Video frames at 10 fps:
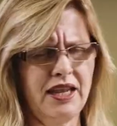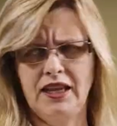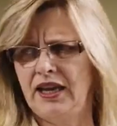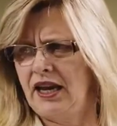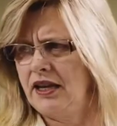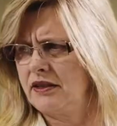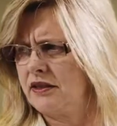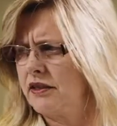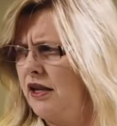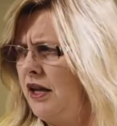a
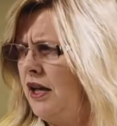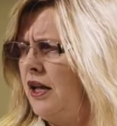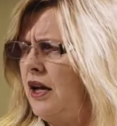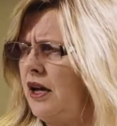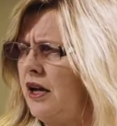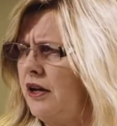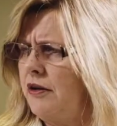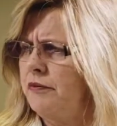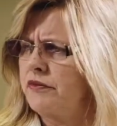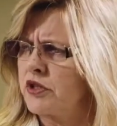gas.
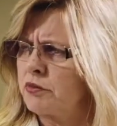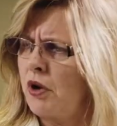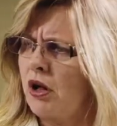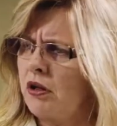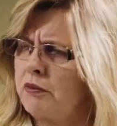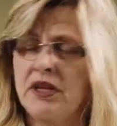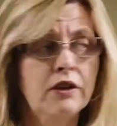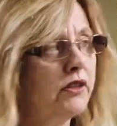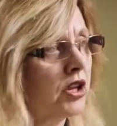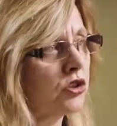Small bit
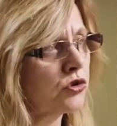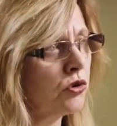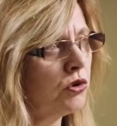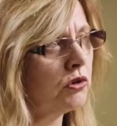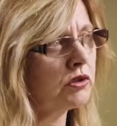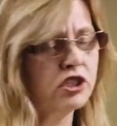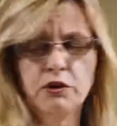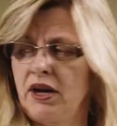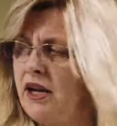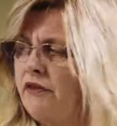on the controls.
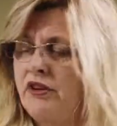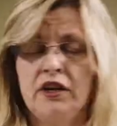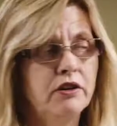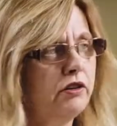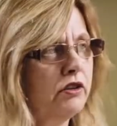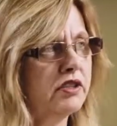You have here your